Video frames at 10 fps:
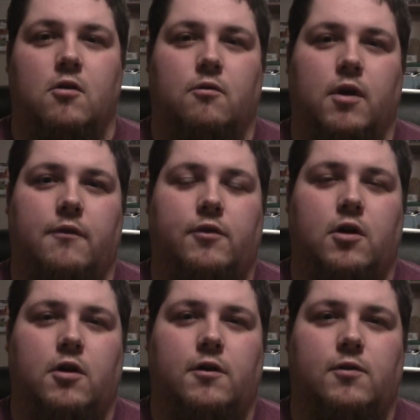wherever
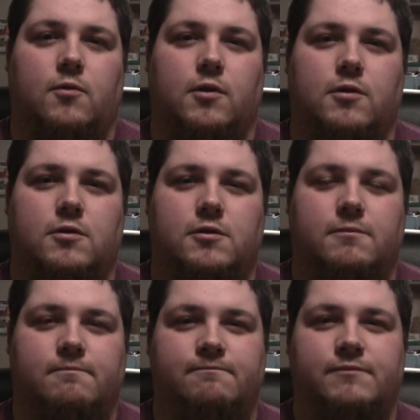you are in the world,
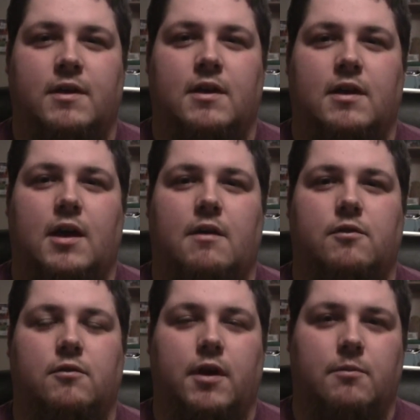
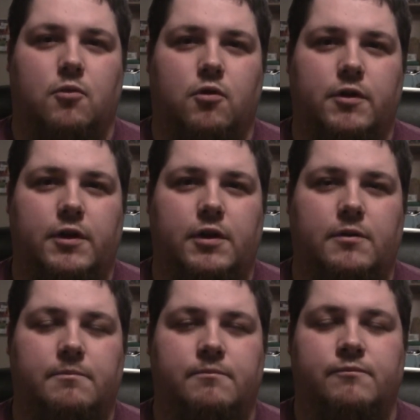have a great
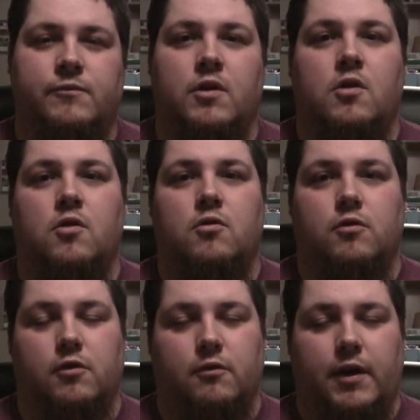morning
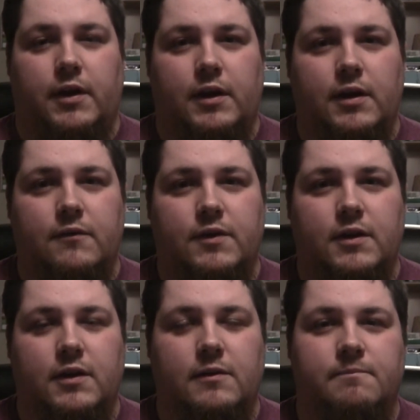or great
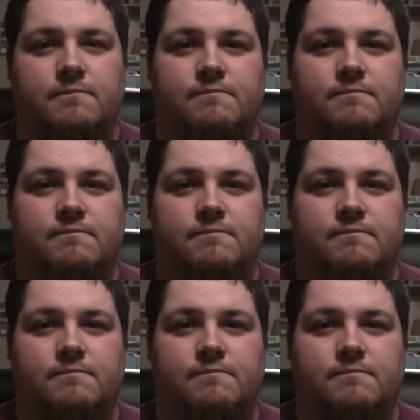evening.